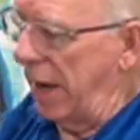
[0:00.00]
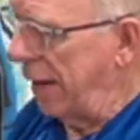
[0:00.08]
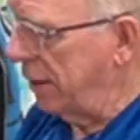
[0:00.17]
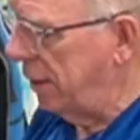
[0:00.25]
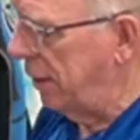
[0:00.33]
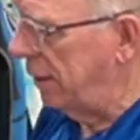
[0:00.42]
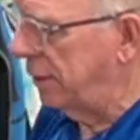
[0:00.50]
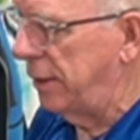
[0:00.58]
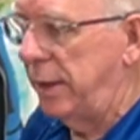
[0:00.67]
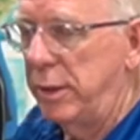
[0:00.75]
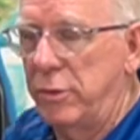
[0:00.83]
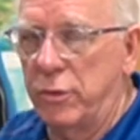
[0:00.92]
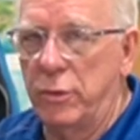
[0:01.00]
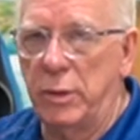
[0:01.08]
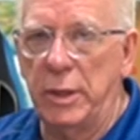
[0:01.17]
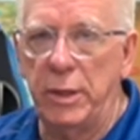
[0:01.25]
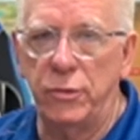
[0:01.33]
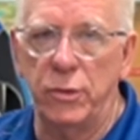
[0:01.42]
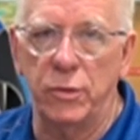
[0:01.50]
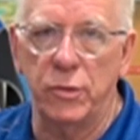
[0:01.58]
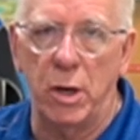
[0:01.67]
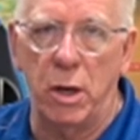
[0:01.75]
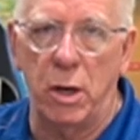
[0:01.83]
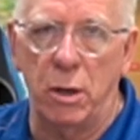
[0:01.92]
I cut these
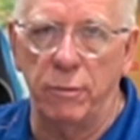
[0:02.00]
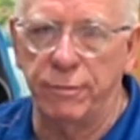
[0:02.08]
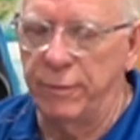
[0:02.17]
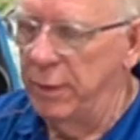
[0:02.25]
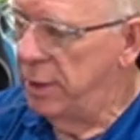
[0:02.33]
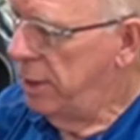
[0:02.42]
leashes off